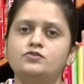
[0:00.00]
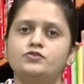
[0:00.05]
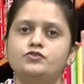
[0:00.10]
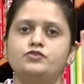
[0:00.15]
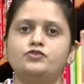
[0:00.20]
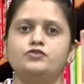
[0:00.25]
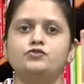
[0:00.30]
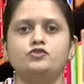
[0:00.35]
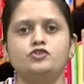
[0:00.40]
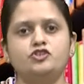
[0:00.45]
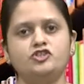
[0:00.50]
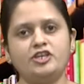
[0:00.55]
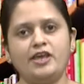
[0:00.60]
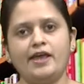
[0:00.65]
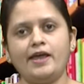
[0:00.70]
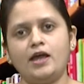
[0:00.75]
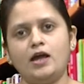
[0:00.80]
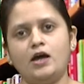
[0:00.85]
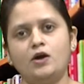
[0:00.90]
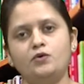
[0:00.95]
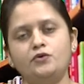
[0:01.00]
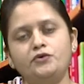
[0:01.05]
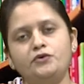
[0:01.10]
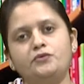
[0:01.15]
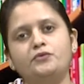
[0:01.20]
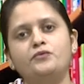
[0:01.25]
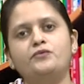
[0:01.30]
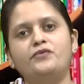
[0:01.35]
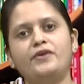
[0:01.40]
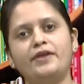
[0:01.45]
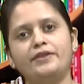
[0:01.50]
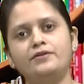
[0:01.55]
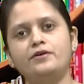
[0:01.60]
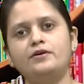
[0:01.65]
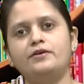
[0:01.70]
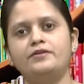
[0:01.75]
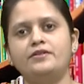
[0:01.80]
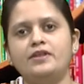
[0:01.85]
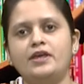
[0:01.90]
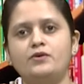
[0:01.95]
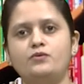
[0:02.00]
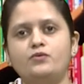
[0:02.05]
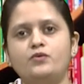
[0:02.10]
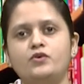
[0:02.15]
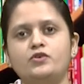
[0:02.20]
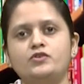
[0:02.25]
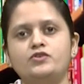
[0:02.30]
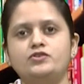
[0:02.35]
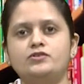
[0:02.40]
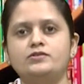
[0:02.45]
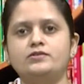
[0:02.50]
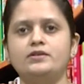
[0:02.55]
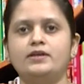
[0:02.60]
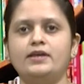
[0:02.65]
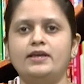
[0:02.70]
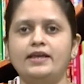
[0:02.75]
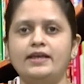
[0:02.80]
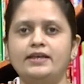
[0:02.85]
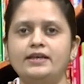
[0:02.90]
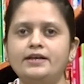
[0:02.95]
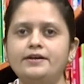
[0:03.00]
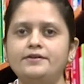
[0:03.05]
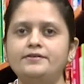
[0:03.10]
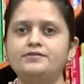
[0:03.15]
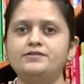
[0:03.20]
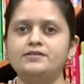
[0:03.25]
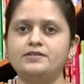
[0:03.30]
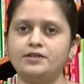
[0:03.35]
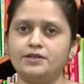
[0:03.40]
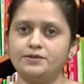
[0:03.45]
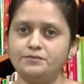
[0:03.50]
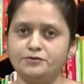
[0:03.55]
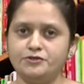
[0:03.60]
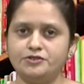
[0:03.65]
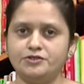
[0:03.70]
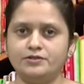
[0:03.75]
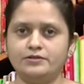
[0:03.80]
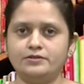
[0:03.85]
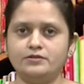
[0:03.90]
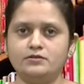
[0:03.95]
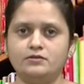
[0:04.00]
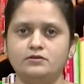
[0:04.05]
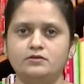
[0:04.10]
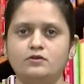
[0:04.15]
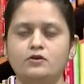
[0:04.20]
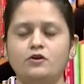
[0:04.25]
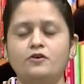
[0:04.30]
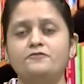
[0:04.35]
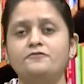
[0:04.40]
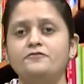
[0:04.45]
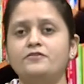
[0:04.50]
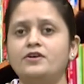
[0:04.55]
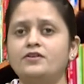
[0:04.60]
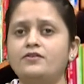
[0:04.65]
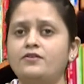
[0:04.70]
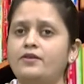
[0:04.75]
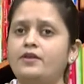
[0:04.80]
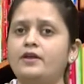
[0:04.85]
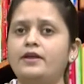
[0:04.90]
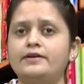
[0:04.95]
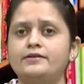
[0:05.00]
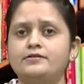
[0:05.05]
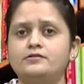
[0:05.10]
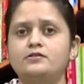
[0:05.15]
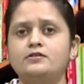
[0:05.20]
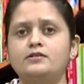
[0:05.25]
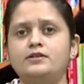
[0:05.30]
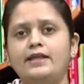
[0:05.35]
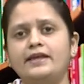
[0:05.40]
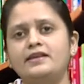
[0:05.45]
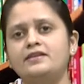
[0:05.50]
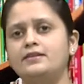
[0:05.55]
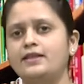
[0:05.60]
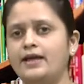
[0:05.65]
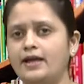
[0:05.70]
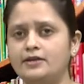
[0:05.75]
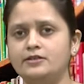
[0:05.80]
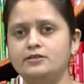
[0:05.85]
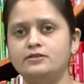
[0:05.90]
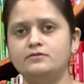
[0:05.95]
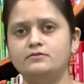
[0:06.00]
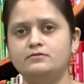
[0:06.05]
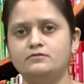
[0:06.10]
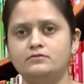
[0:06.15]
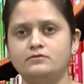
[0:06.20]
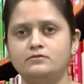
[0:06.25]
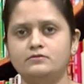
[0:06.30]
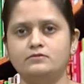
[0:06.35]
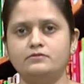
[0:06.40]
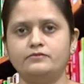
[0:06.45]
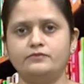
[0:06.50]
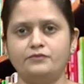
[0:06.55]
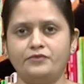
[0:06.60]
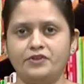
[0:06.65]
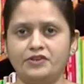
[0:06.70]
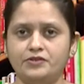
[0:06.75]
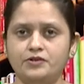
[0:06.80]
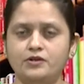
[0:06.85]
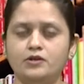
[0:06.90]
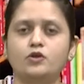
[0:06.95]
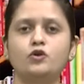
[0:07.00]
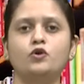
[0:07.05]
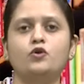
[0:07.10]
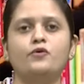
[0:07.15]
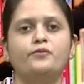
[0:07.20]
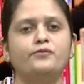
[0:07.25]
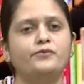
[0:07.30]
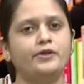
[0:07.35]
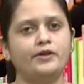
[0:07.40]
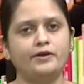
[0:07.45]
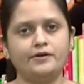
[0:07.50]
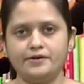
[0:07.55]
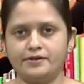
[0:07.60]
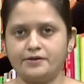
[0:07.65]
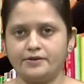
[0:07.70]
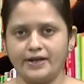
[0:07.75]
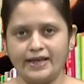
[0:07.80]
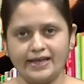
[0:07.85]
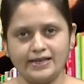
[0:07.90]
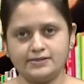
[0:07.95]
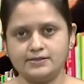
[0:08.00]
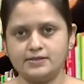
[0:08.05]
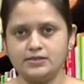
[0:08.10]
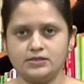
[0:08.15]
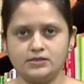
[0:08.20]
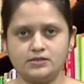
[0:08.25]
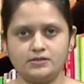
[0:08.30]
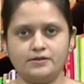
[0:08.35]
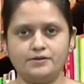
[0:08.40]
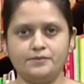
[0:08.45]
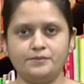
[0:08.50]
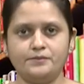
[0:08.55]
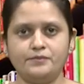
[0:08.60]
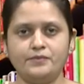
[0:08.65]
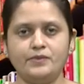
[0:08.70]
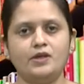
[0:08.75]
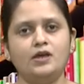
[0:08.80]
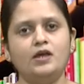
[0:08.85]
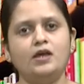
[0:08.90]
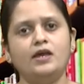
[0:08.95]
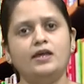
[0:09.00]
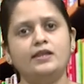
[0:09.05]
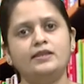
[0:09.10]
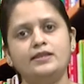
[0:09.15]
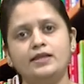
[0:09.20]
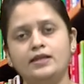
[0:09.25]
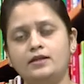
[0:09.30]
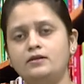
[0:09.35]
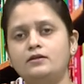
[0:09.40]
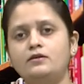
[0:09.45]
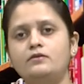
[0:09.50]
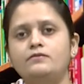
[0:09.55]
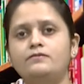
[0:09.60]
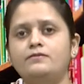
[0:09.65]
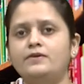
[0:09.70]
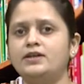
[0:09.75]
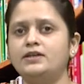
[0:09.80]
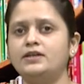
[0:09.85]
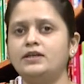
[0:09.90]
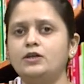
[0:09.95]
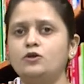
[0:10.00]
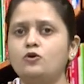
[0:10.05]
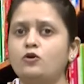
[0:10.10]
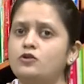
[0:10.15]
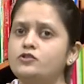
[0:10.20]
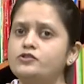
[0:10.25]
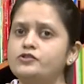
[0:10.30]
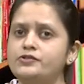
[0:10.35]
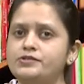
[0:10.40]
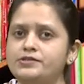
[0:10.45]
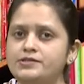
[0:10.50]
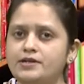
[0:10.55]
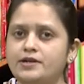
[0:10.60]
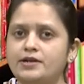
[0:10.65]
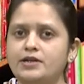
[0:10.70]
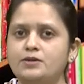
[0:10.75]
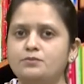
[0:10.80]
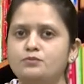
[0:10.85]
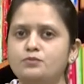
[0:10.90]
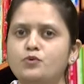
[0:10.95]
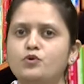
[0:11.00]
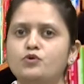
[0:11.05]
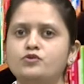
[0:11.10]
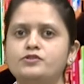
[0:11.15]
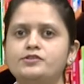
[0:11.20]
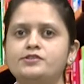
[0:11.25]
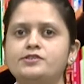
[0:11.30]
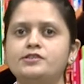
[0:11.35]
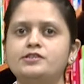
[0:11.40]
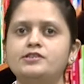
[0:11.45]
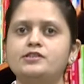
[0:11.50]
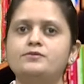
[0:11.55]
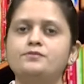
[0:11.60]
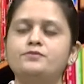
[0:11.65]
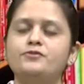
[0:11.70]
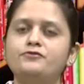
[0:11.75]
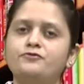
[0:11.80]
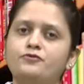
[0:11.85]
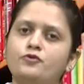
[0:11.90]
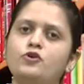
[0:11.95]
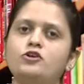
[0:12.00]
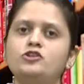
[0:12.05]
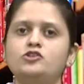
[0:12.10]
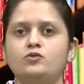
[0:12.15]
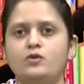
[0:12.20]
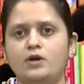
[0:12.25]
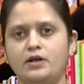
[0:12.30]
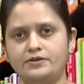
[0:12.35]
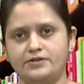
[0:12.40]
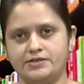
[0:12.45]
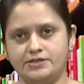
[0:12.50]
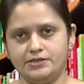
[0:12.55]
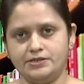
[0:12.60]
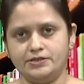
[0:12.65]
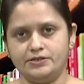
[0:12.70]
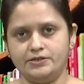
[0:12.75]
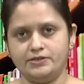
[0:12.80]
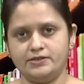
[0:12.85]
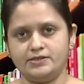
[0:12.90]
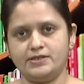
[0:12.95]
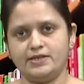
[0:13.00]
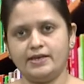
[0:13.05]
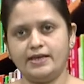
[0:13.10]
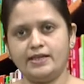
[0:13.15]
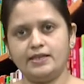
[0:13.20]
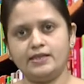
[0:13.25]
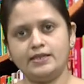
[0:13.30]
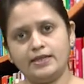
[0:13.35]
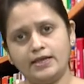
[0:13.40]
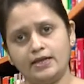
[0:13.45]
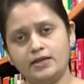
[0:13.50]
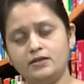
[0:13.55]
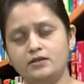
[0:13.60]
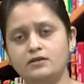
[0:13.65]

to check out whether there was any description of a theatre like that, whether Globe Theatre existed. Then one can also study books written before 200 years and then